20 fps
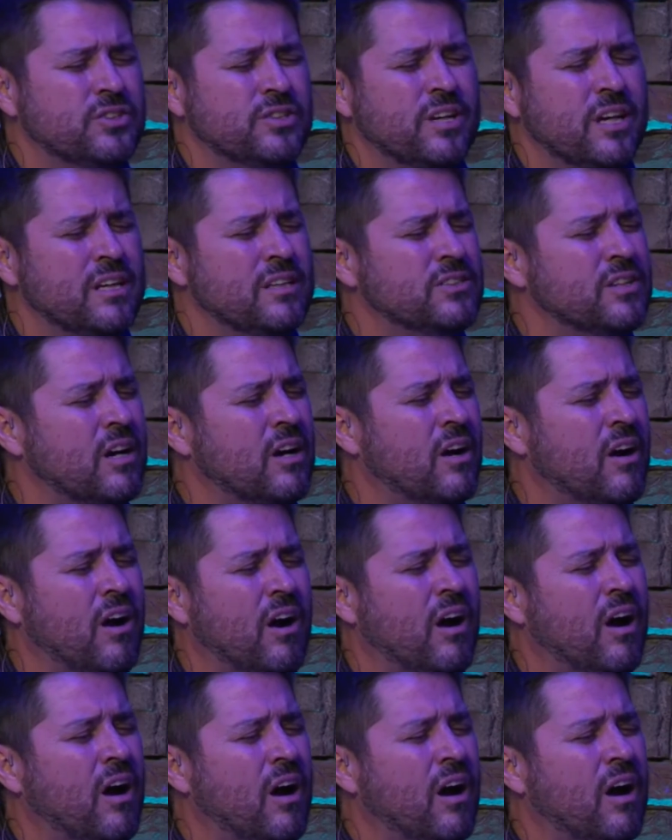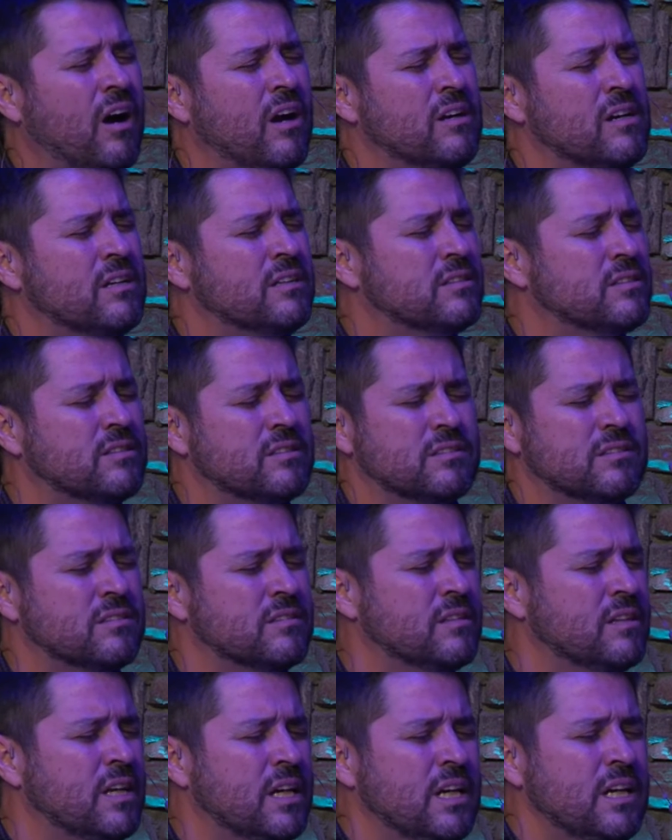Change our hearts
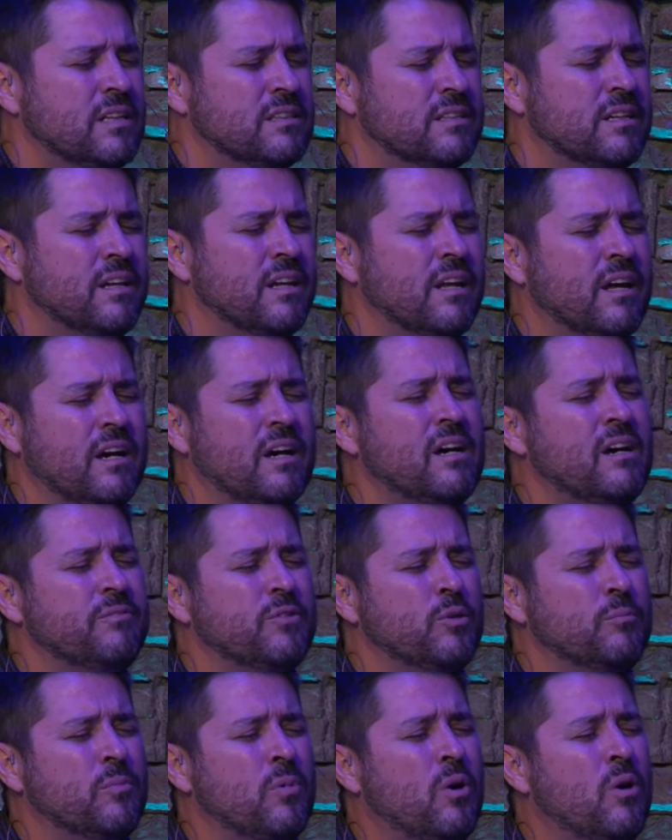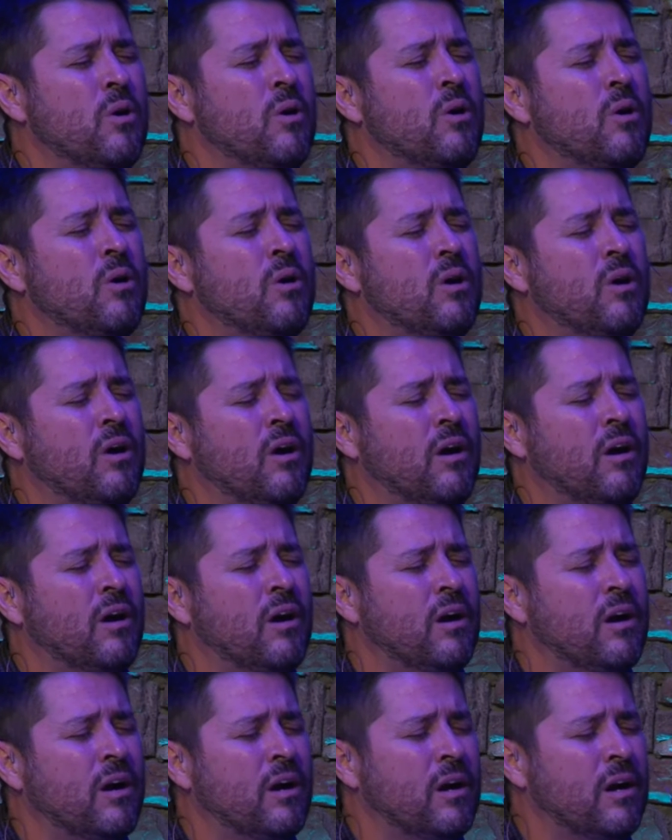to love you
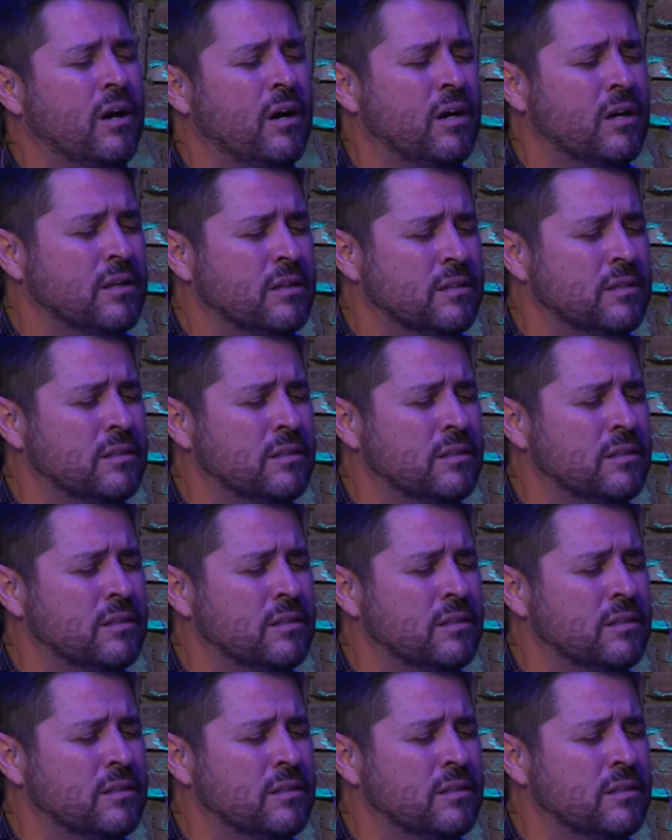more.